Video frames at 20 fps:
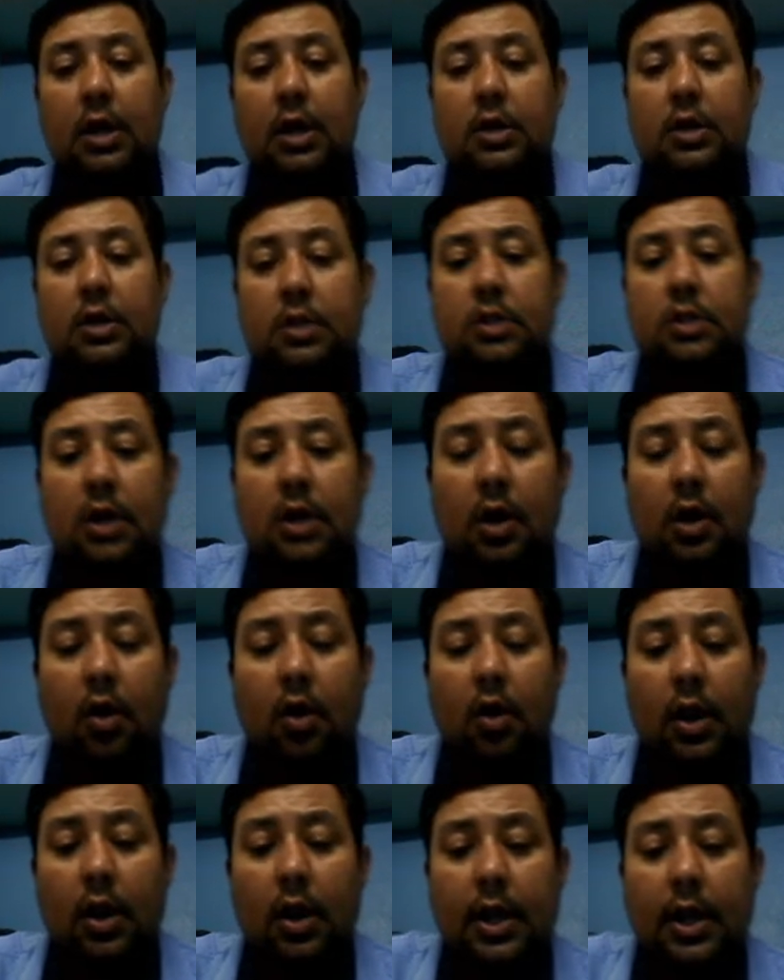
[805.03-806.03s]
the
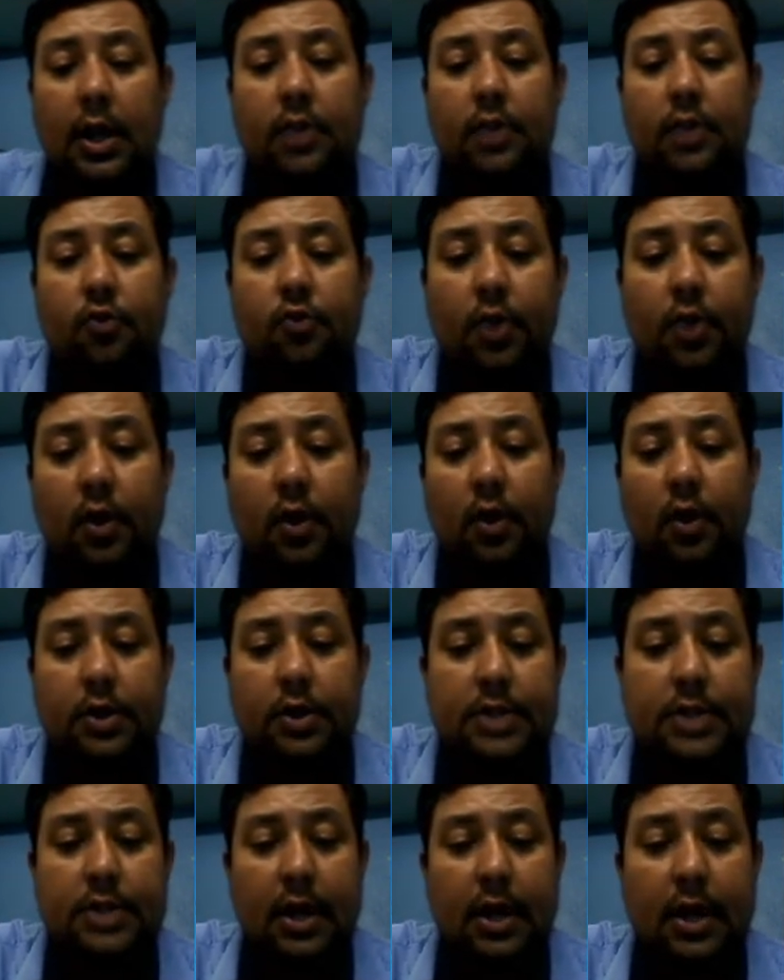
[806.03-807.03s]
only two records
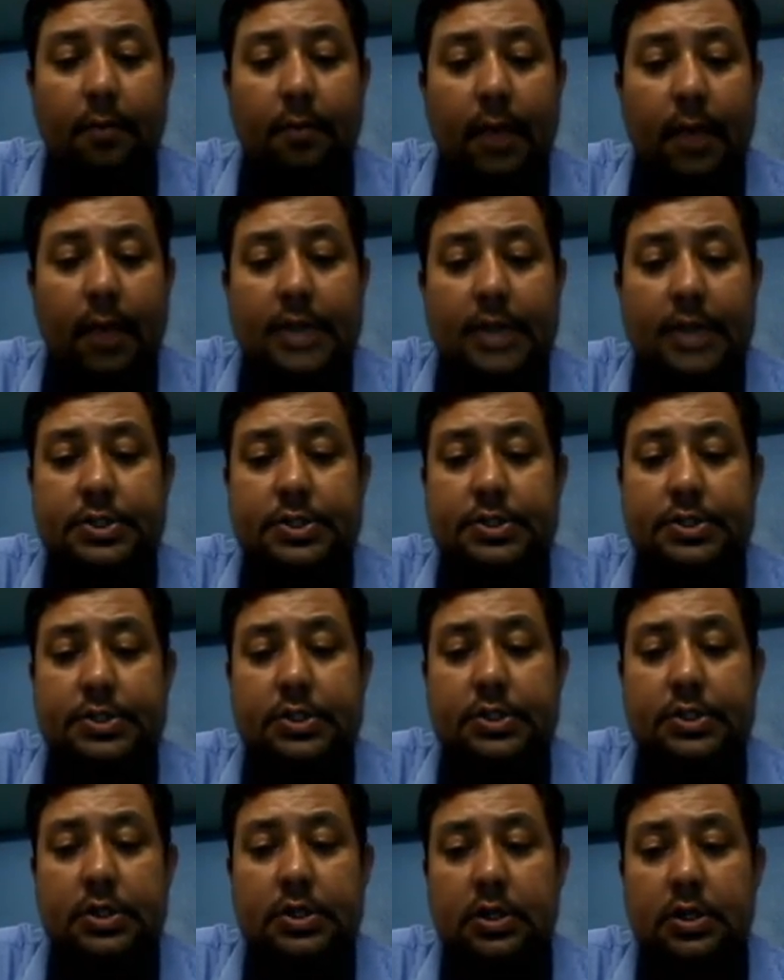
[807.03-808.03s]
are matched
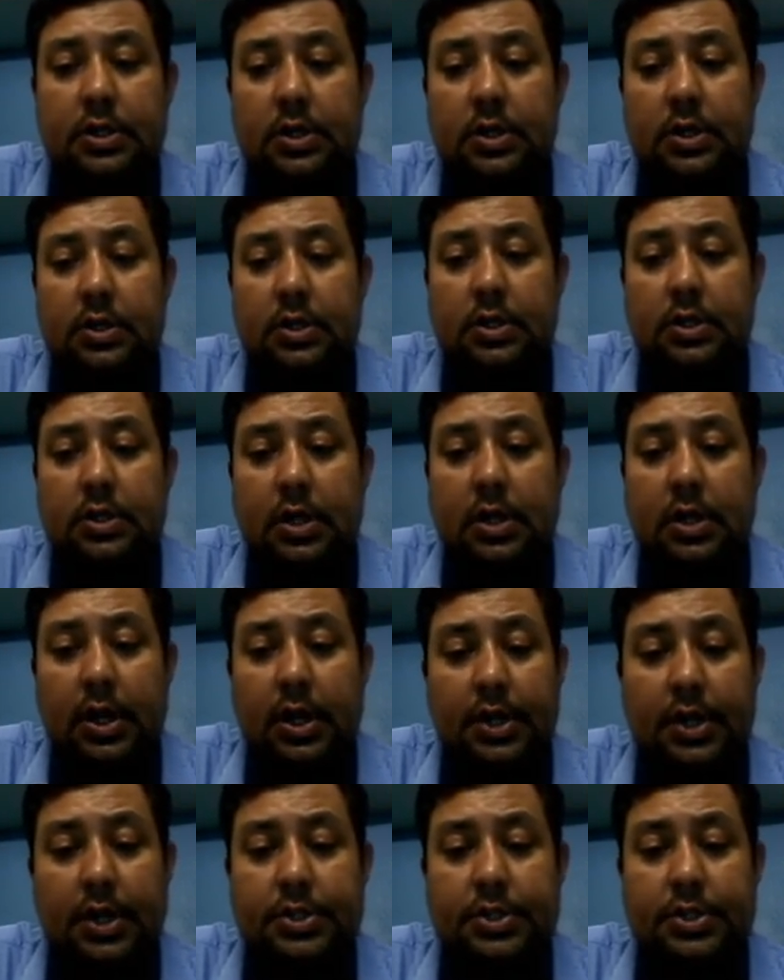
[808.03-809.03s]
the
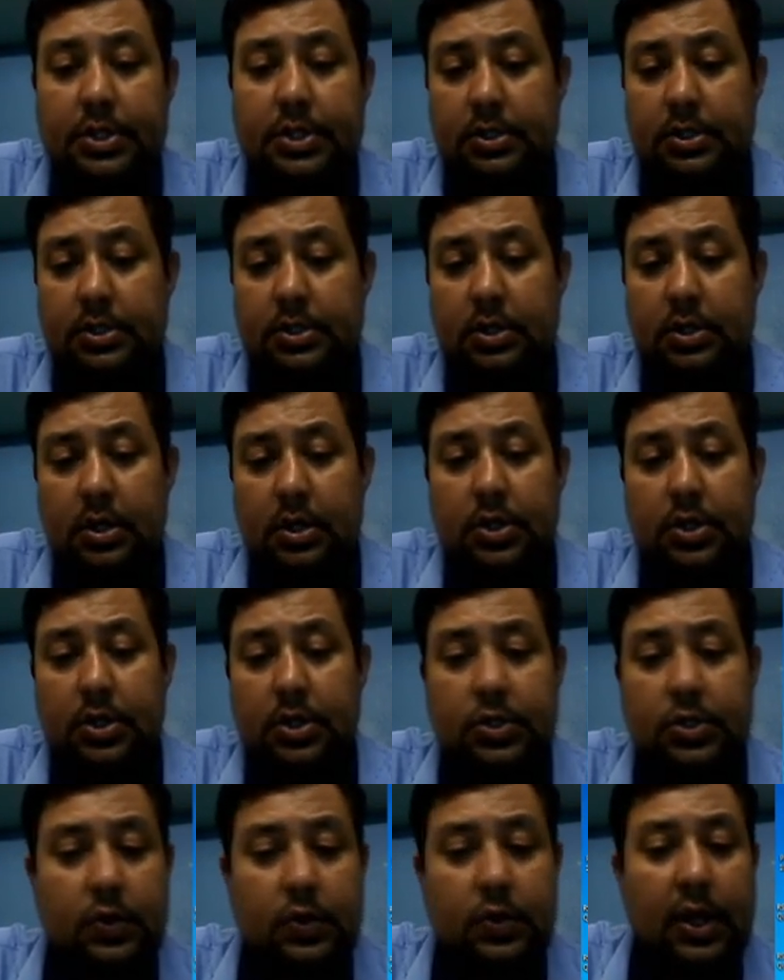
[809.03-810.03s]
condition
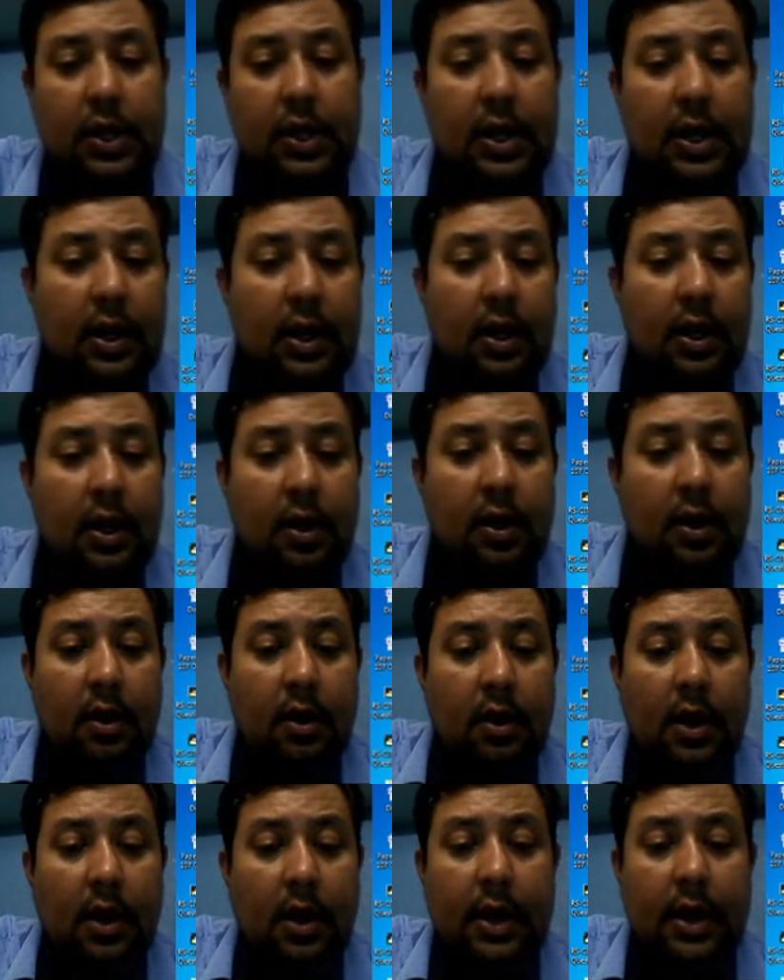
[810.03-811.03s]
Sunil
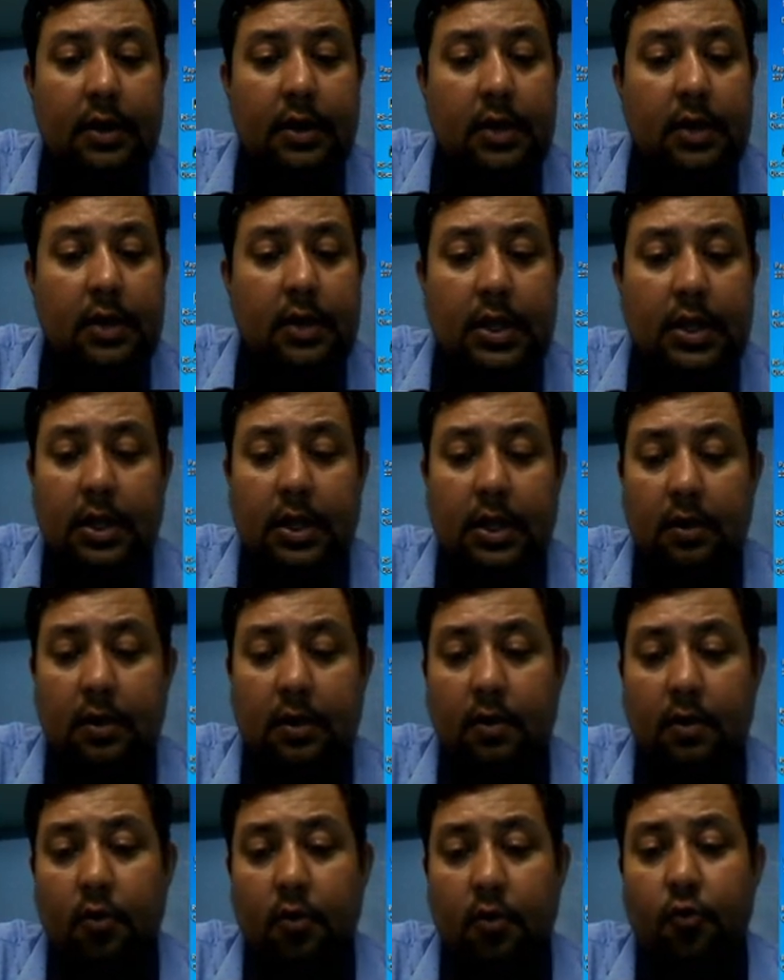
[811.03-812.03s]
and Nitin,
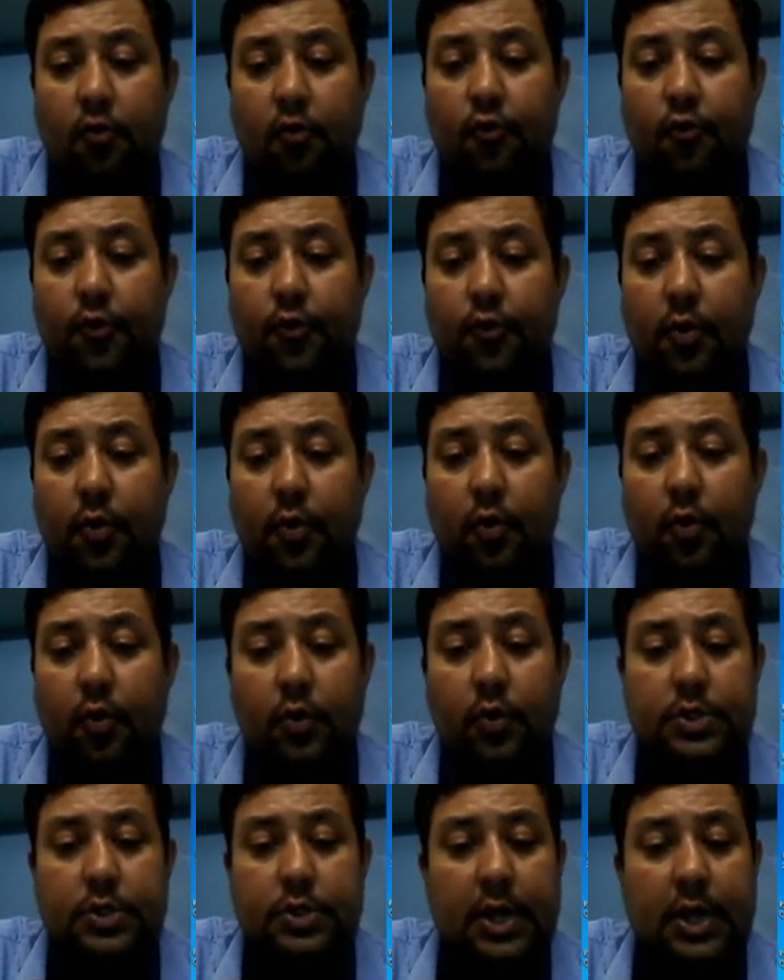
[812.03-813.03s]
whose
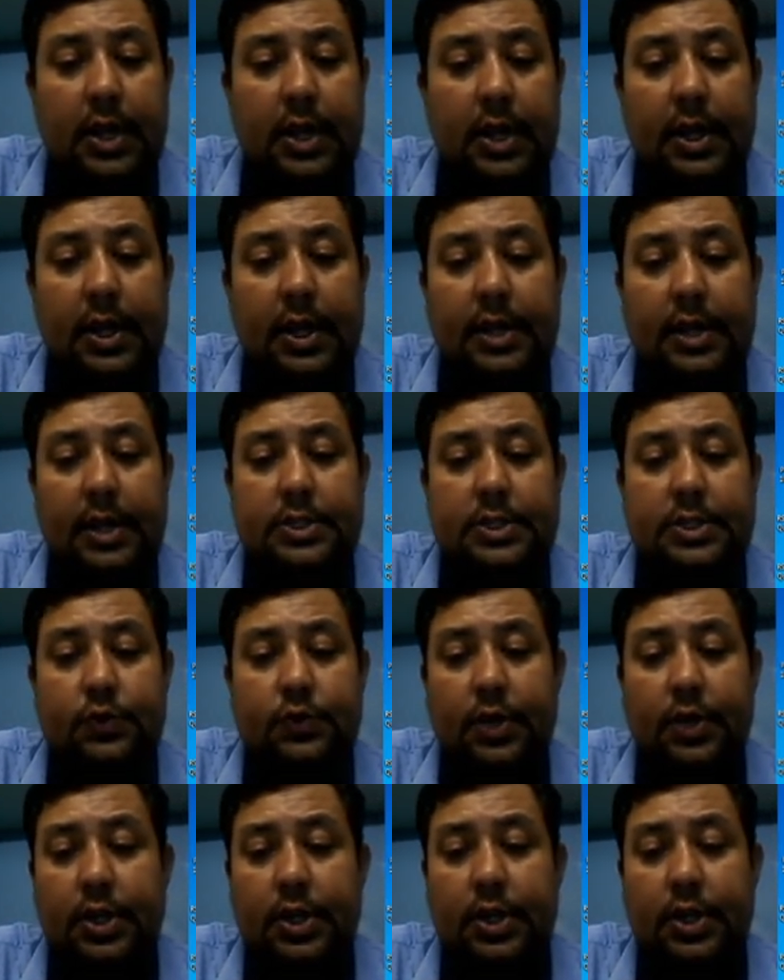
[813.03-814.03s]
salary is
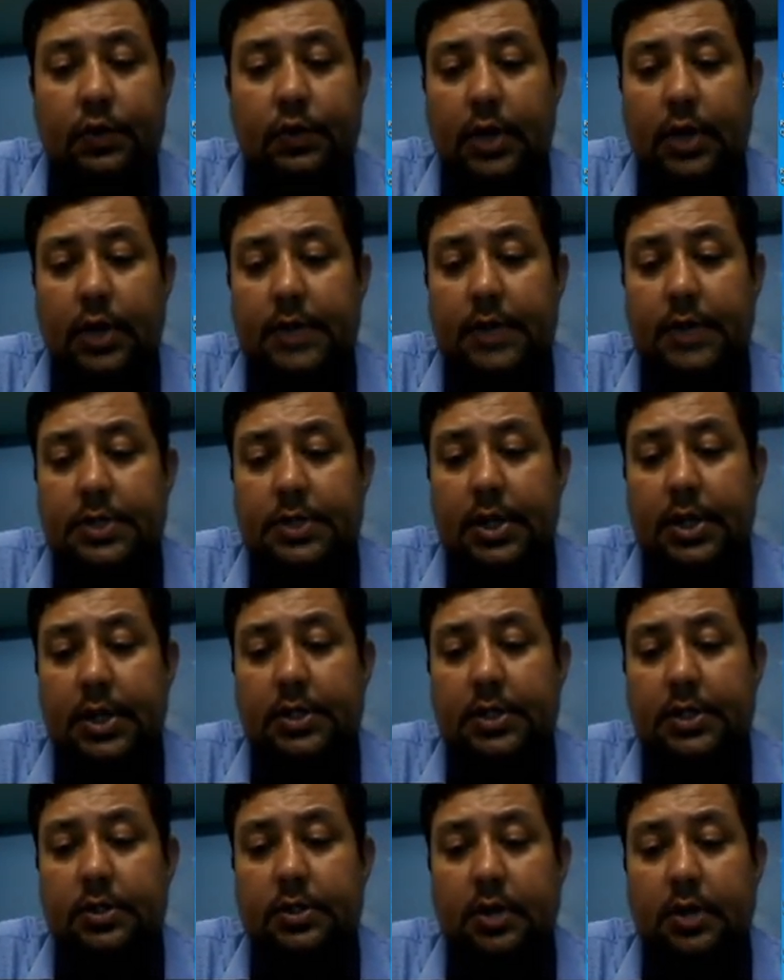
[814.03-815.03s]
22,000 and
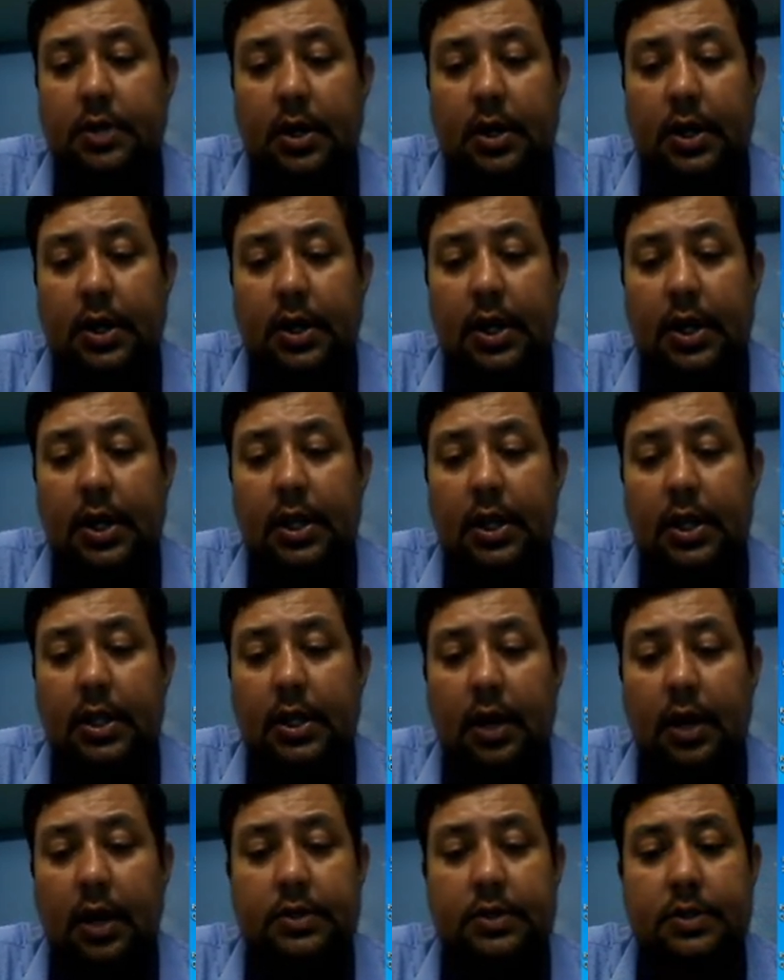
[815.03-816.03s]

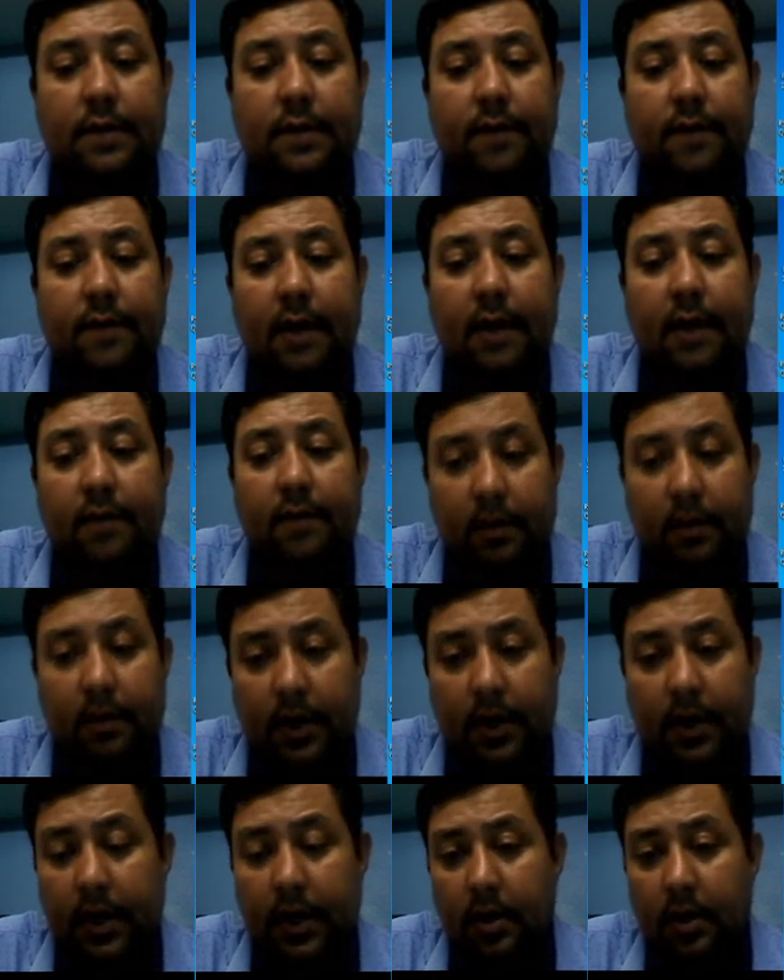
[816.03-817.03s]
13,500,